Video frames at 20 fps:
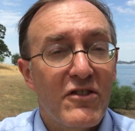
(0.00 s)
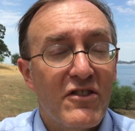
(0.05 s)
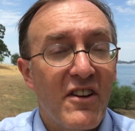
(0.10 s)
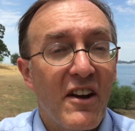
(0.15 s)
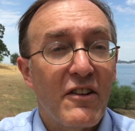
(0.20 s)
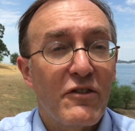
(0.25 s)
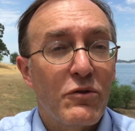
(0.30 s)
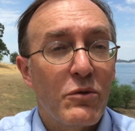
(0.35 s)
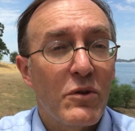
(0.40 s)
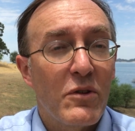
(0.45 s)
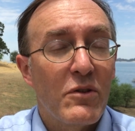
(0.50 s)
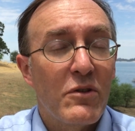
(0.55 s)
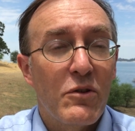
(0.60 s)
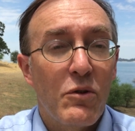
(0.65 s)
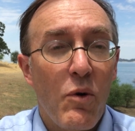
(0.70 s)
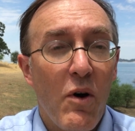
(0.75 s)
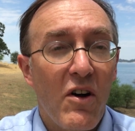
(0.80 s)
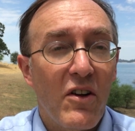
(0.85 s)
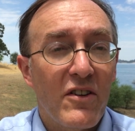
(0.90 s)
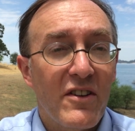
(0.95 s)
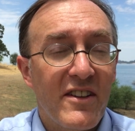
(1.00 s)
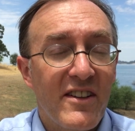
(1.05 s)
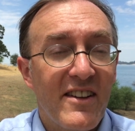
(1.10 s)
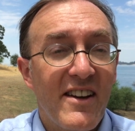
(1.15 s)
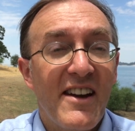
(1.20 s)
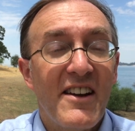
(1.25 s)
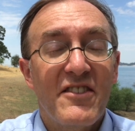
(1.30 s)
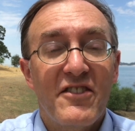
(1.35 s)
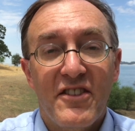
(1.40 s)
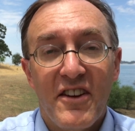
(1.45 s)
schedule,
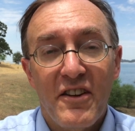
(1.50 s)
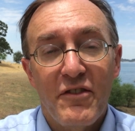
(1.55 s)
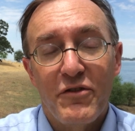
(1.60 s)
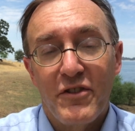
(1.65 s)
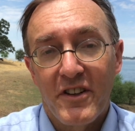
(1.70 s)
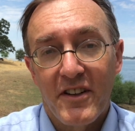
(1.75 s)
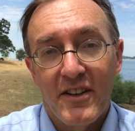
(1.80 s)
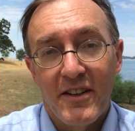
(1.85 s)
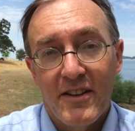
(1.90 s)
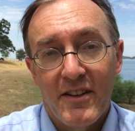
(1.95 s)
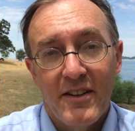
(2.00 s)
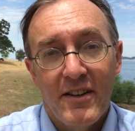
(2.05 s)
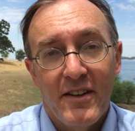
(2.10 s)
quality, and safety.